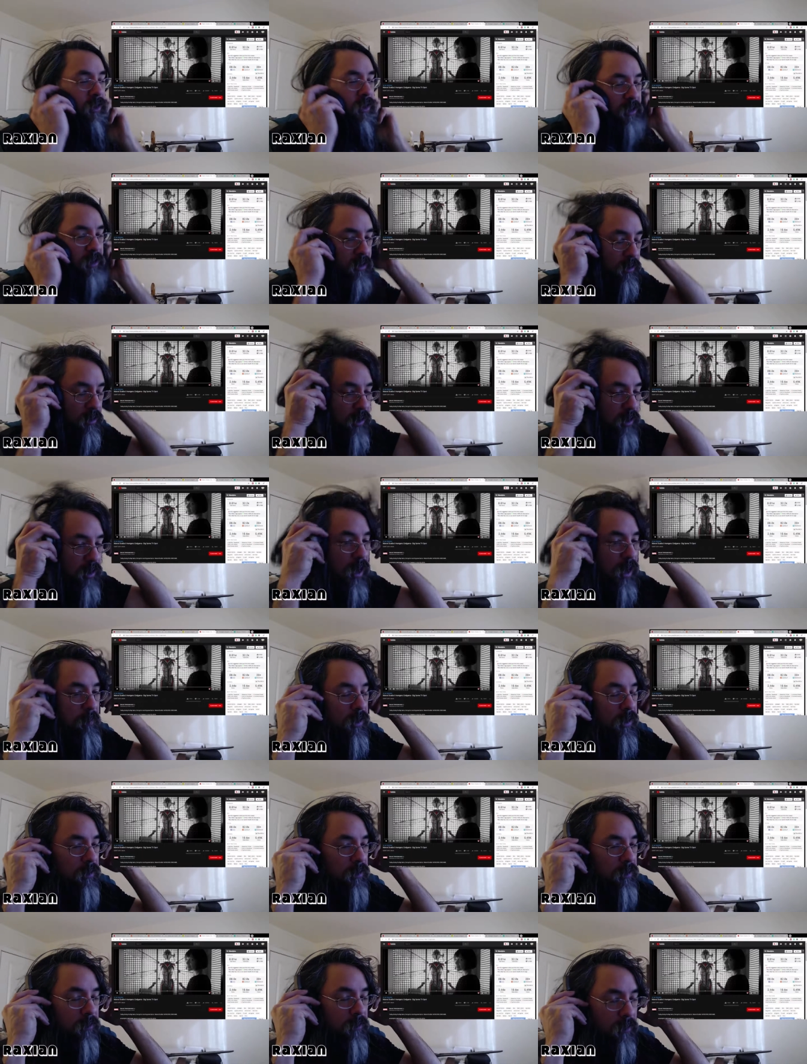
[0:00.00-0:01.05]
crap on
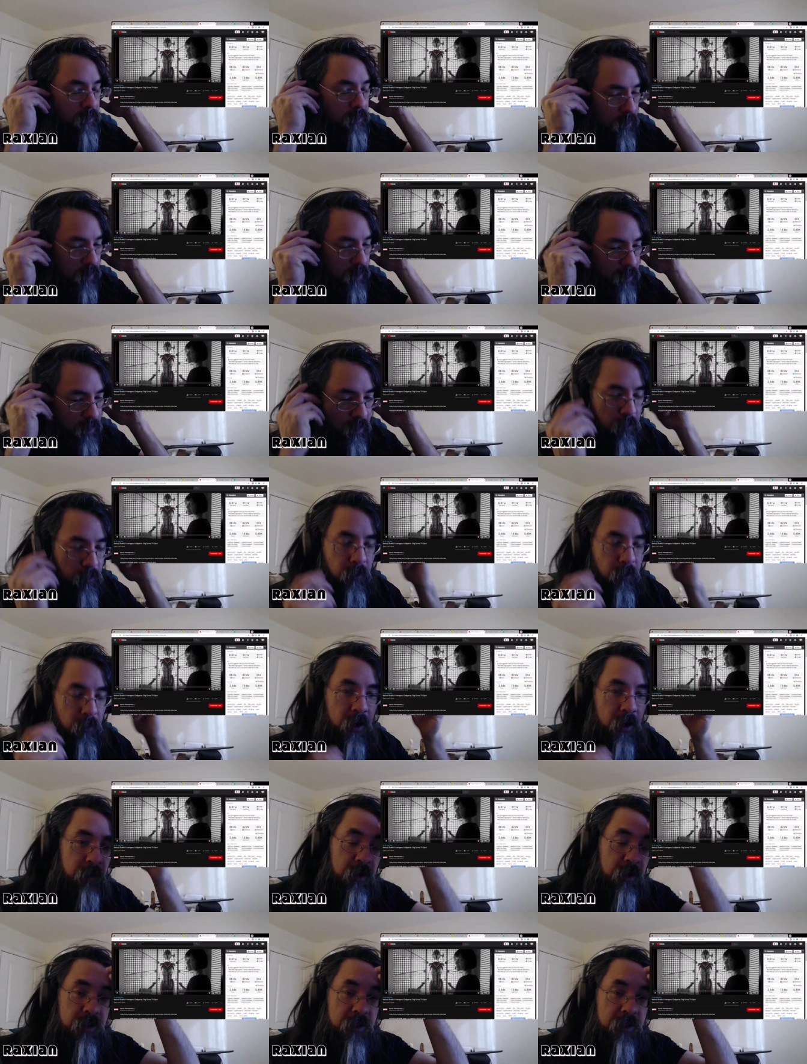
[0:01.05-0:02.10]
the road. What
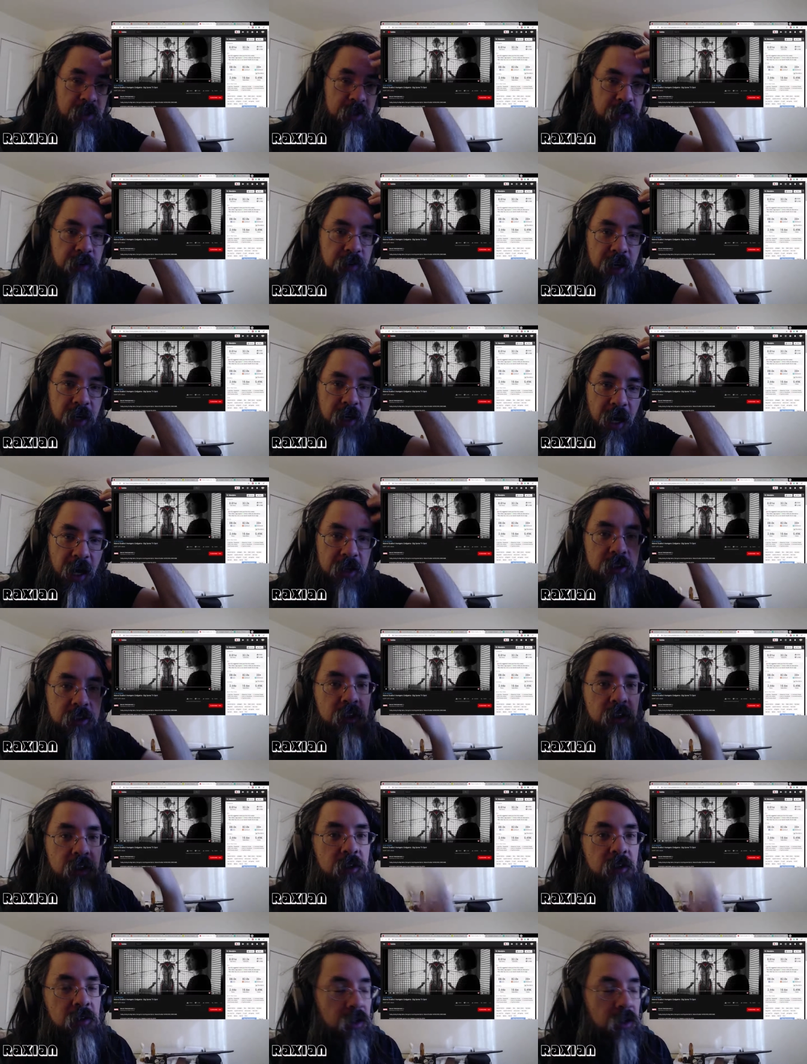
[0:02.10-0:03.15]
was this
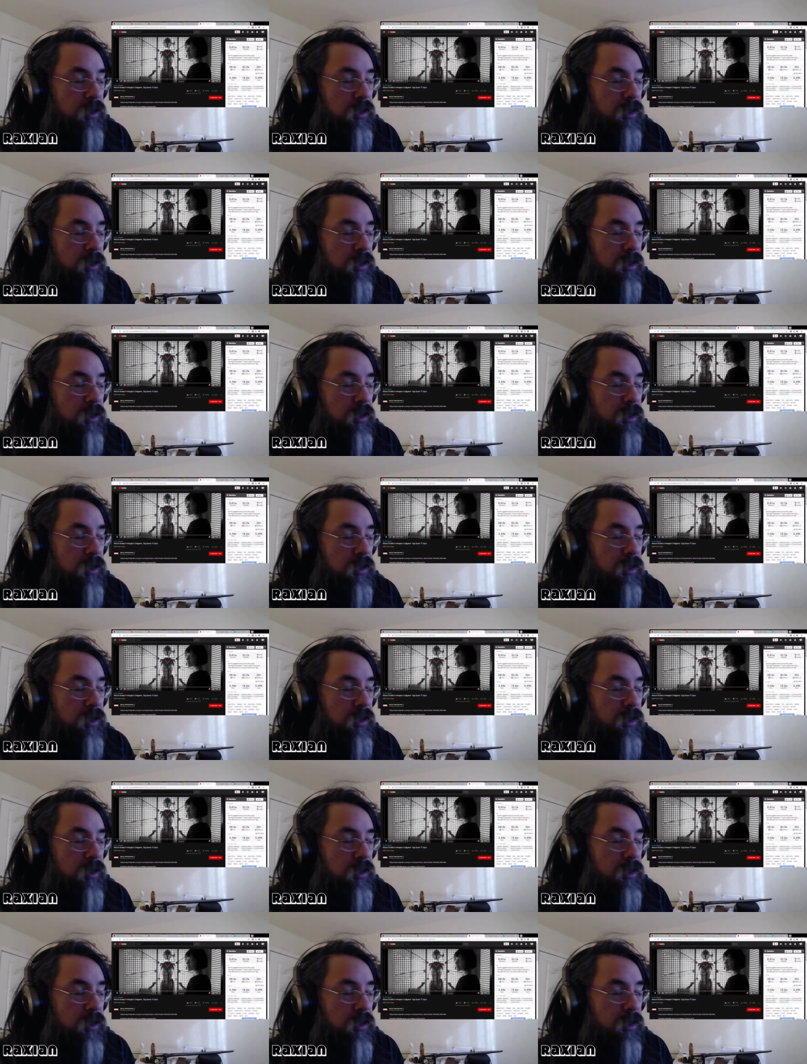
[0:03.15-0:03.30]
fiasco?